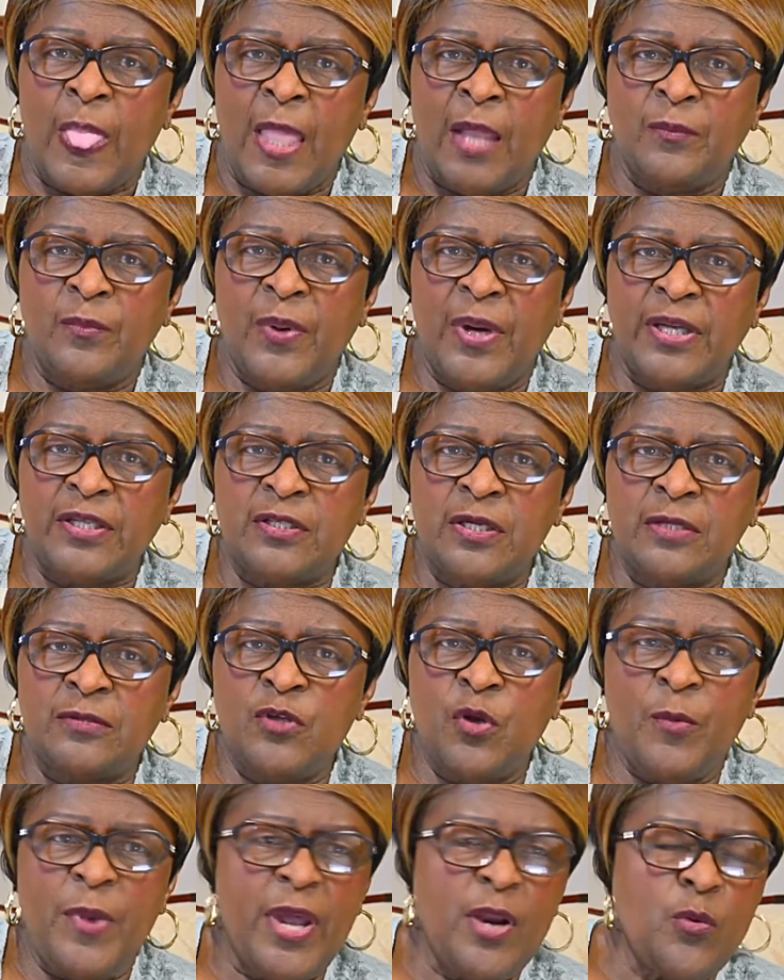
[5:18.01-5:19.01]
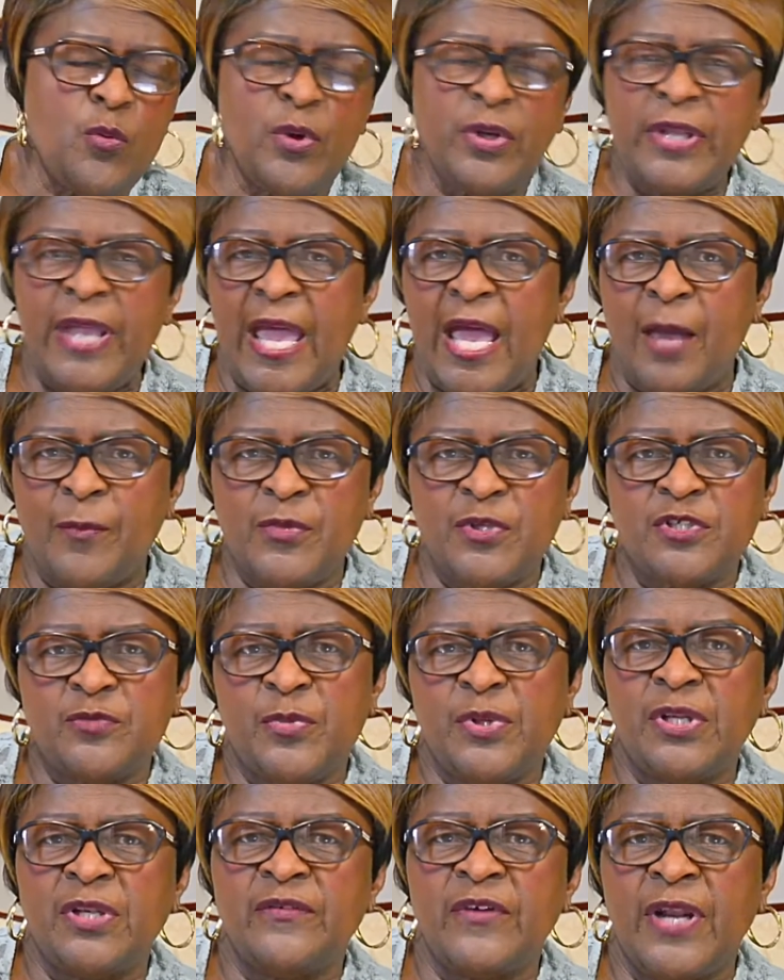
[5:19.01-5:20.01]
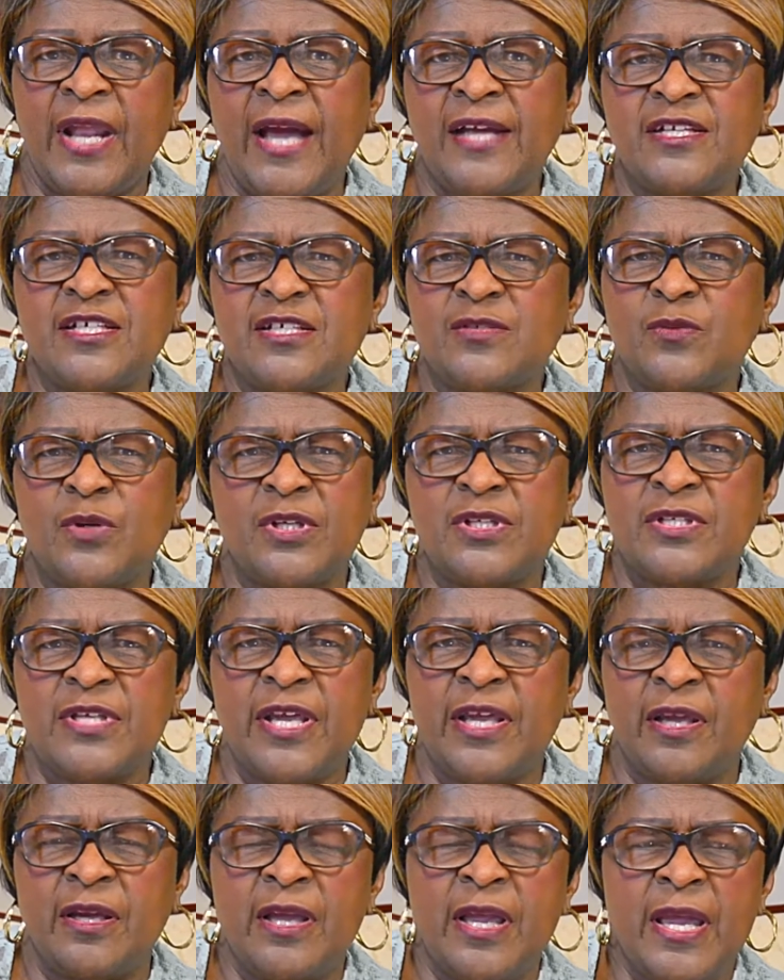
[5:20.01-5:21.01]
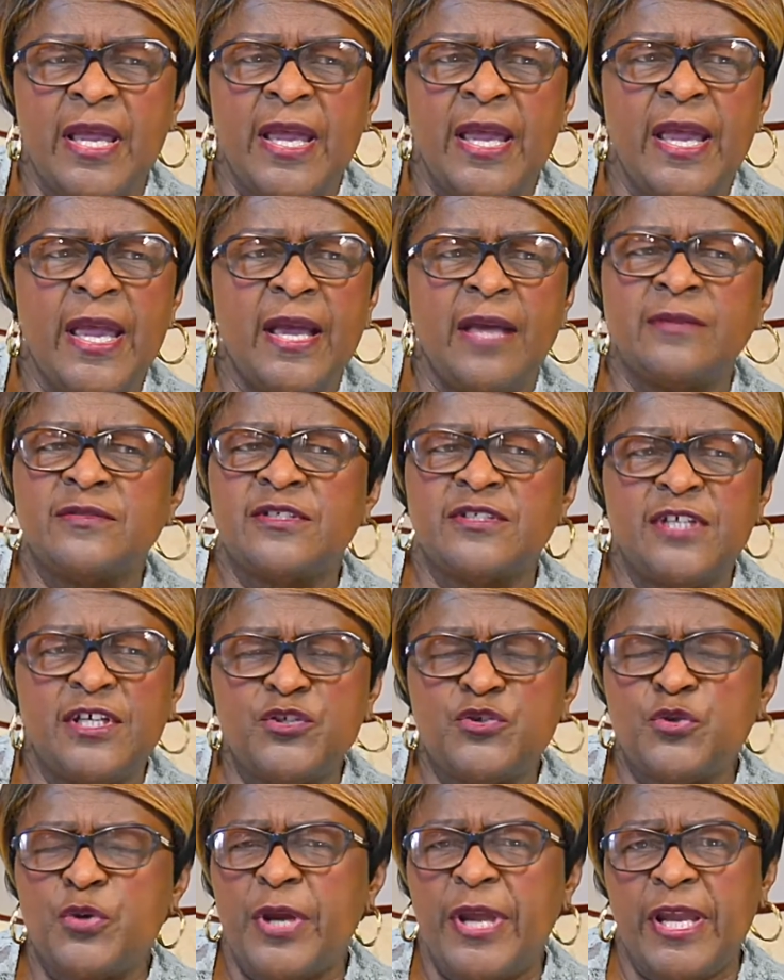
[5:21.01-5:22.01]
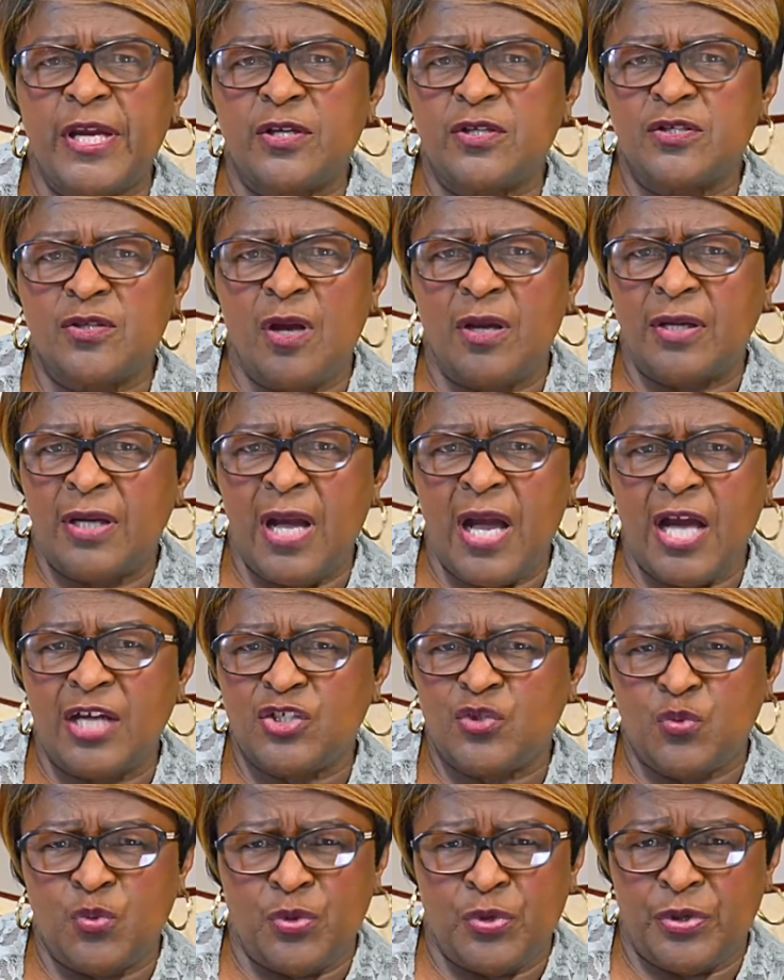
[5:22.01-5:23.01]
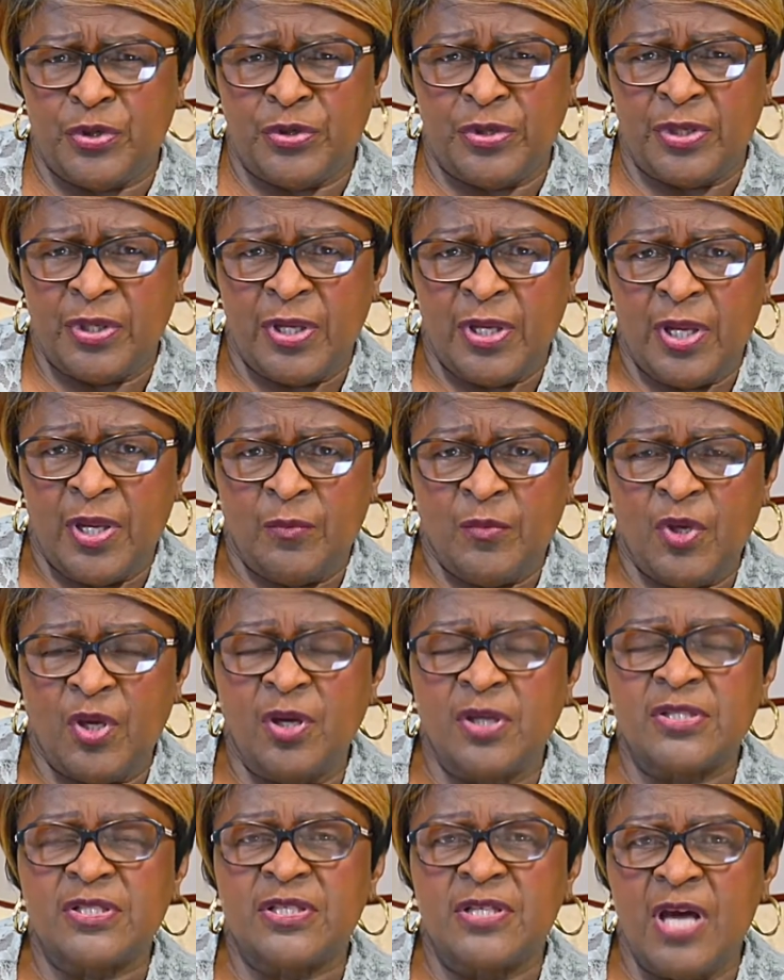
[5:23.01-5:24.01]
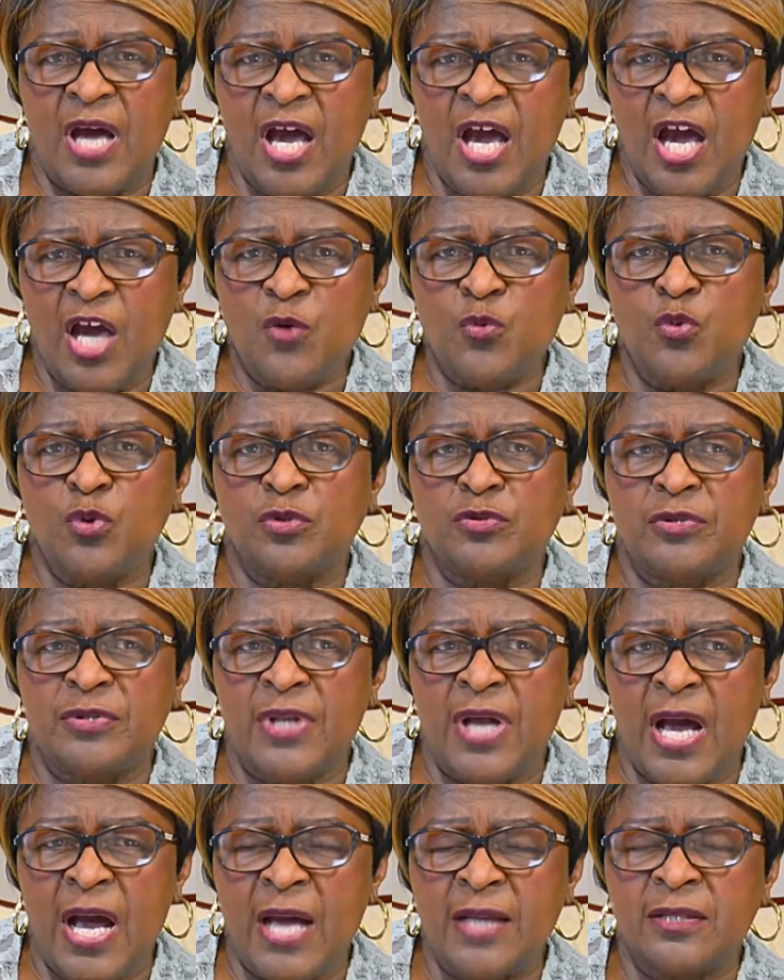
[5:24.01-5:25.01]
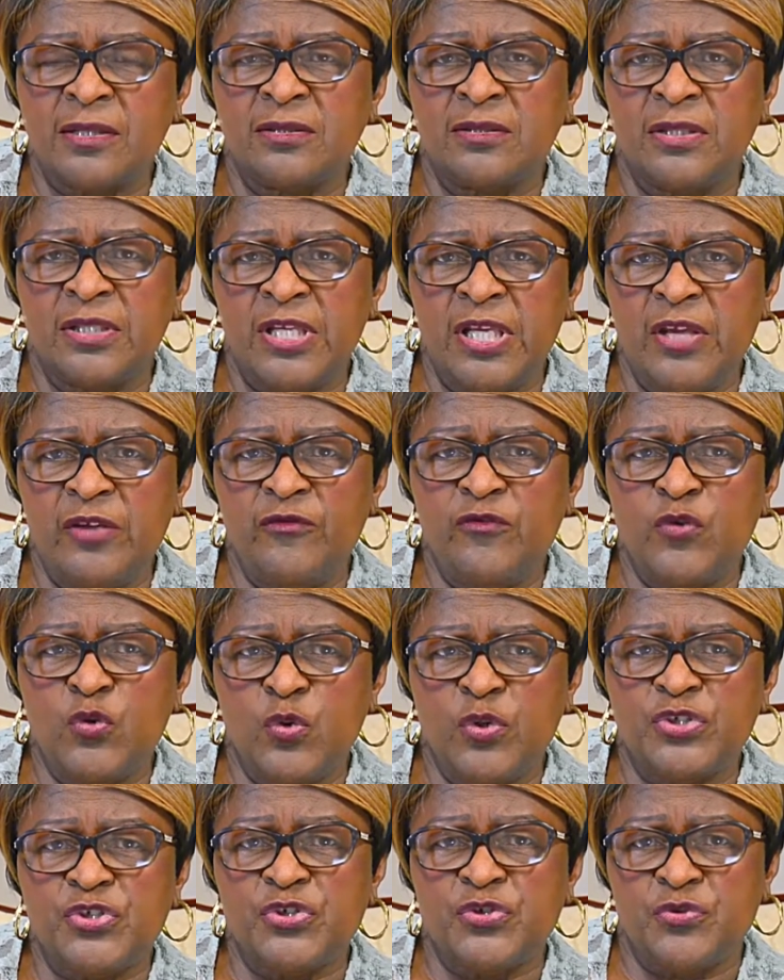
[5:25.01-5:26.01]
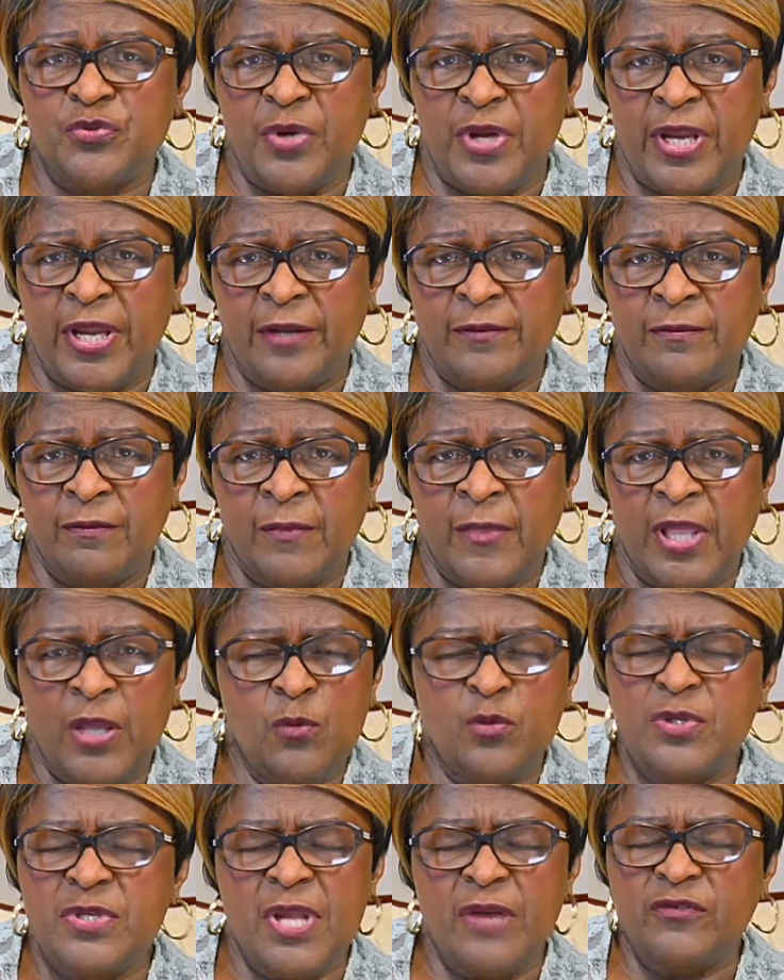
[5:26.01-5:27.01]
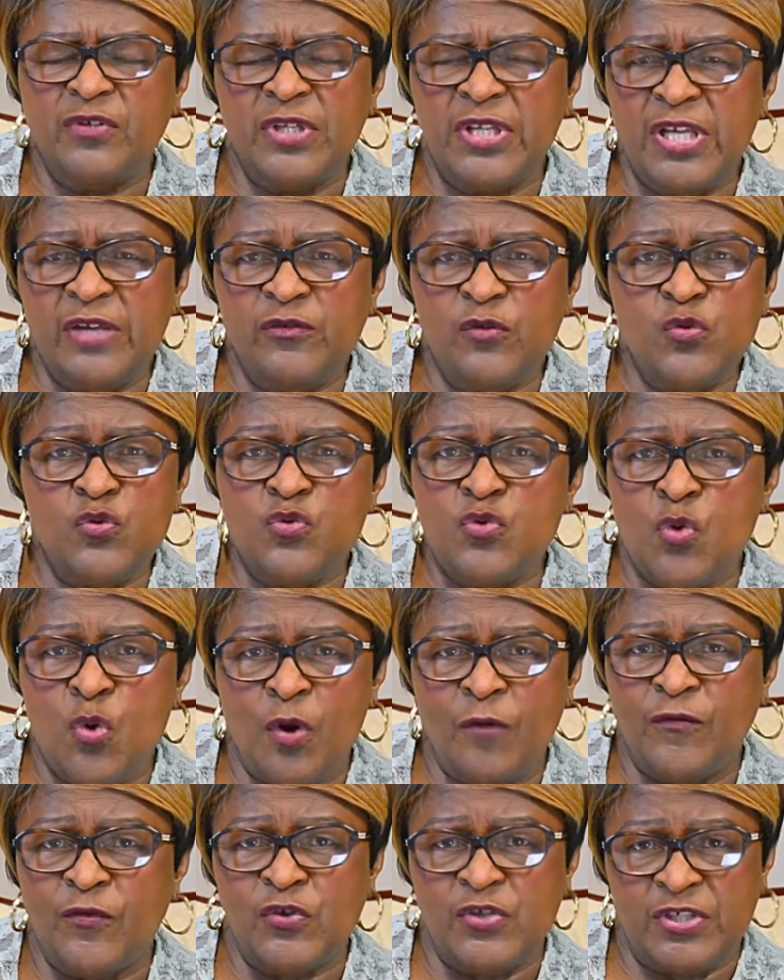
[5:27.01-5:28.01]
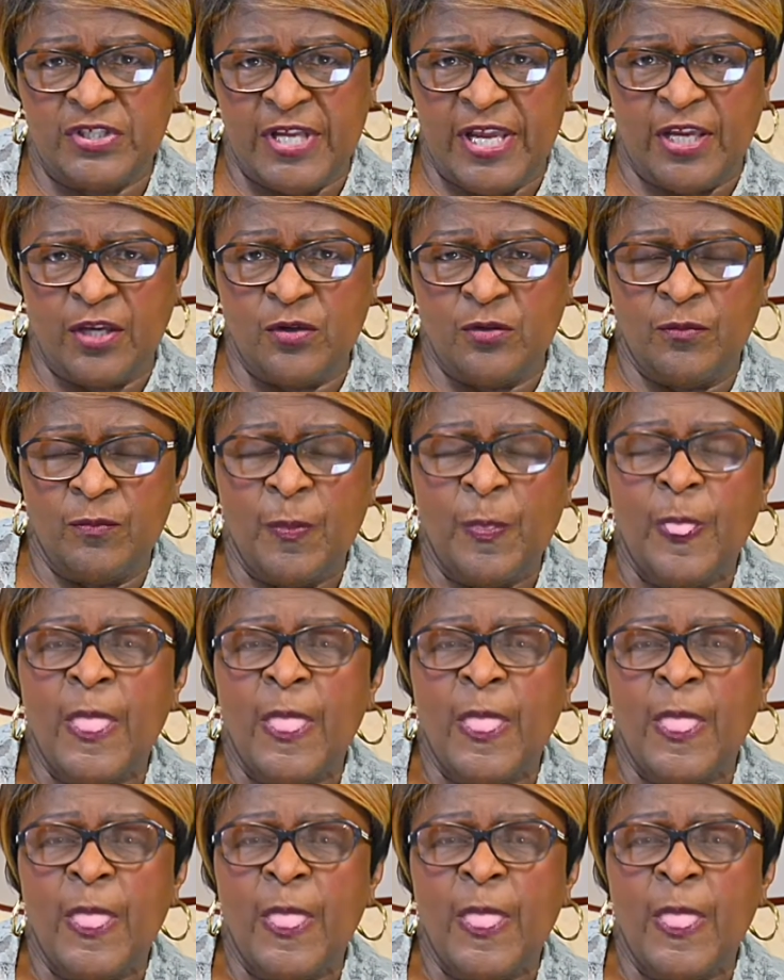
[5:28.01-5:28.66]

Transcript: But no matter what happens, beloved, I just want to tell you, set your anchors on God's word, because God will not leave you astray. He will never leave you nor forsake you.